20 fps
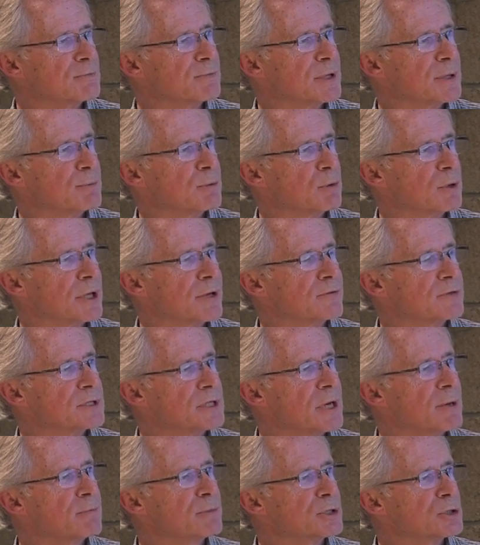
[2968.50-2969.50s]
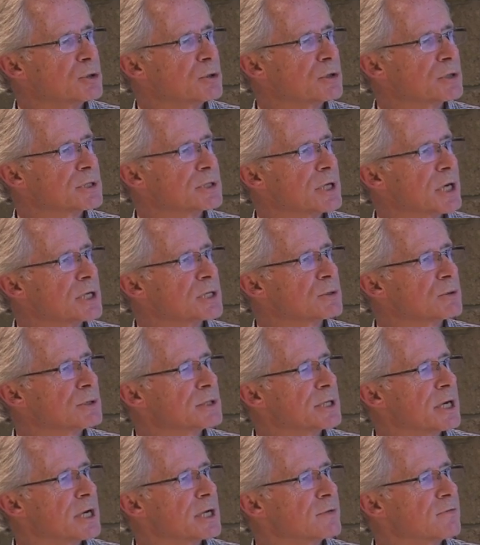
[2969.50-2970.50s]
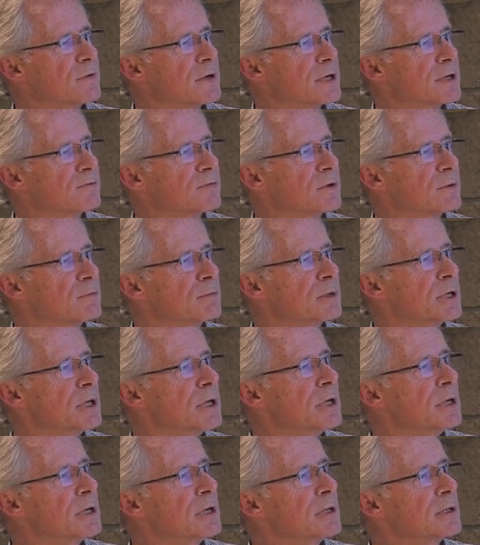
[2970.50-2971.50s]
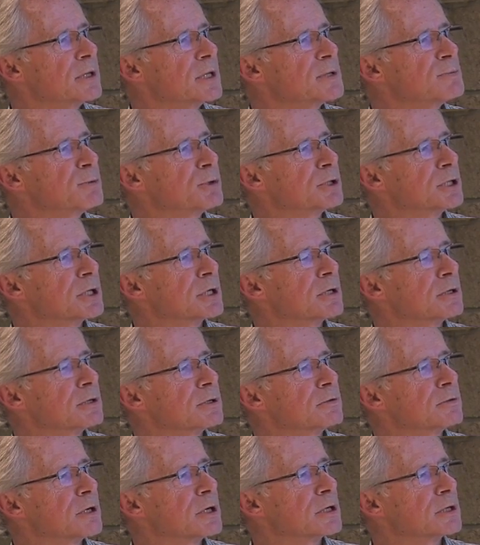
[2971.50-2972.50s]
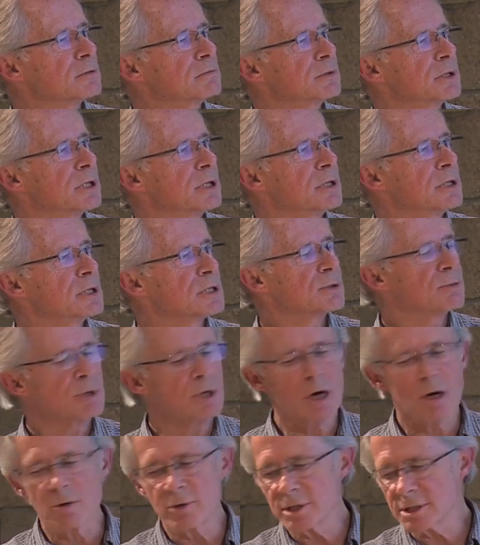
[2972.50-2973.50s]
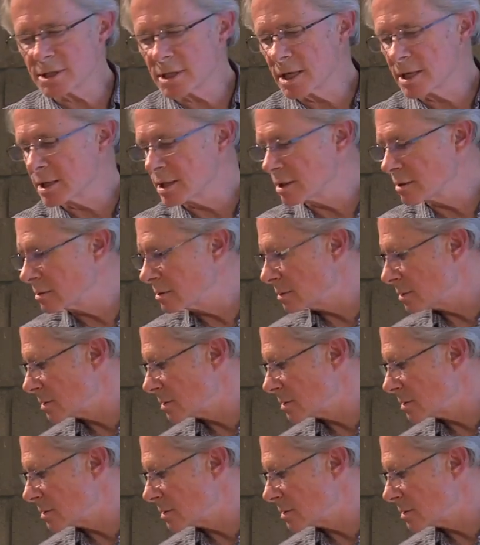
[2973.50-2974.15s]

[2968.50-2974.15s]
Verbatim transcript: of people have some sort of sexual side effect from this particular drug. So we always kind of